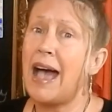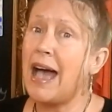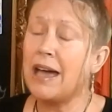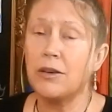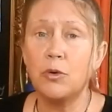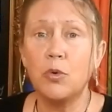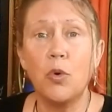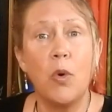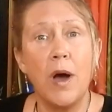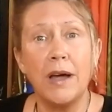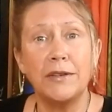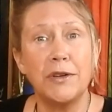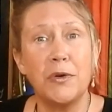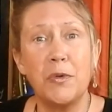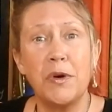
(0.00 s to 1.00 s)
I don't quite
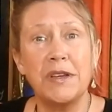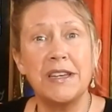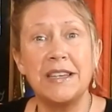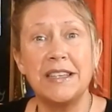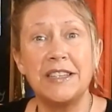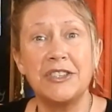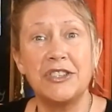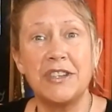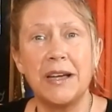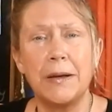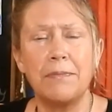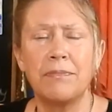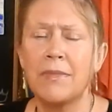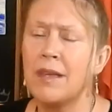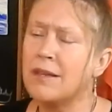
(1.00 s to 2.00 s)
know what it is
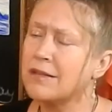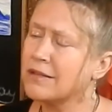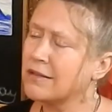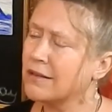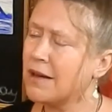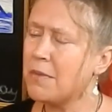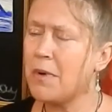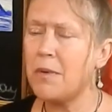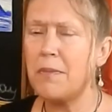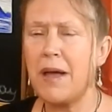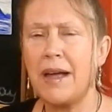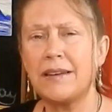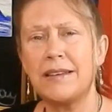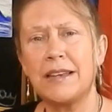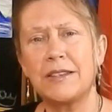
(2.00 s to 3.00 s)
yet. So come on
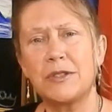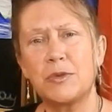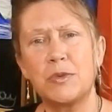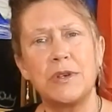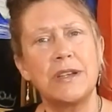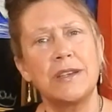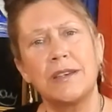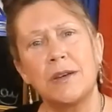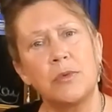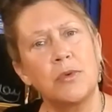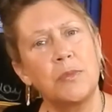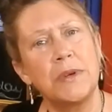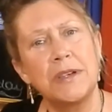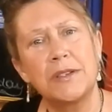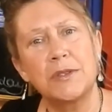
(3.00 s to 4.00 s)
back next week and it will
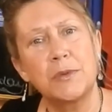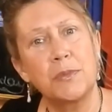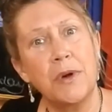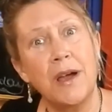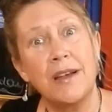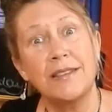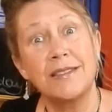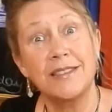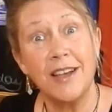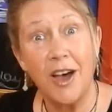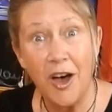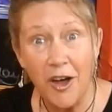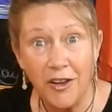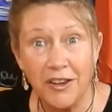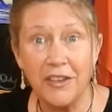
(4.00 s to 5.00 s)
be a surprise to
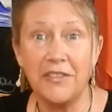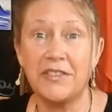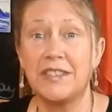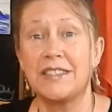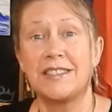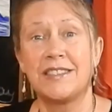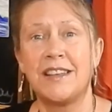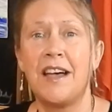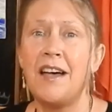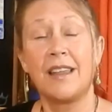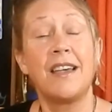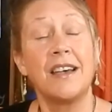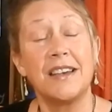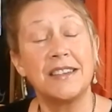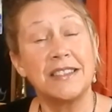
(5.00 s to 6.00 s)
all of us.
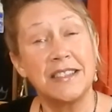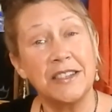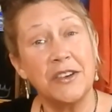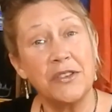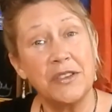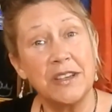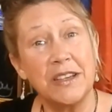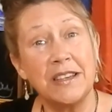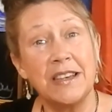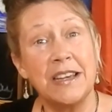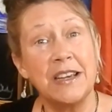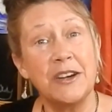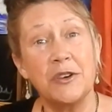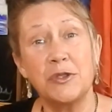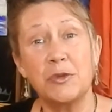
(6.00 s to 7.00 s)
Until then,
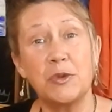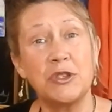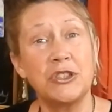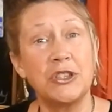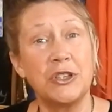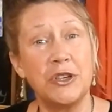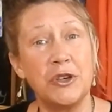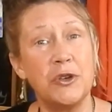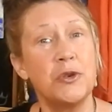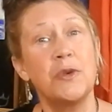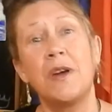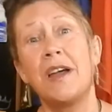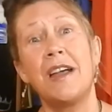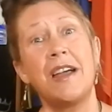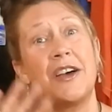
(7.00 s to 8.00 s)
here's wishing you
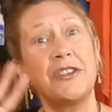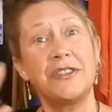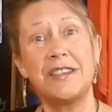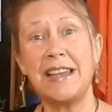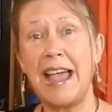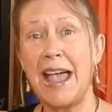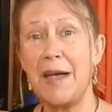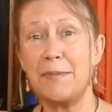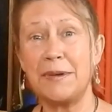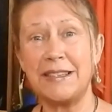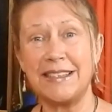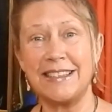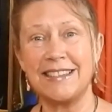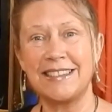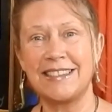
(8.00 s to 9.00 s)
health and
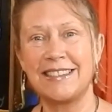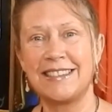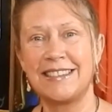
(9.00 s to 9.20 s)
happiness.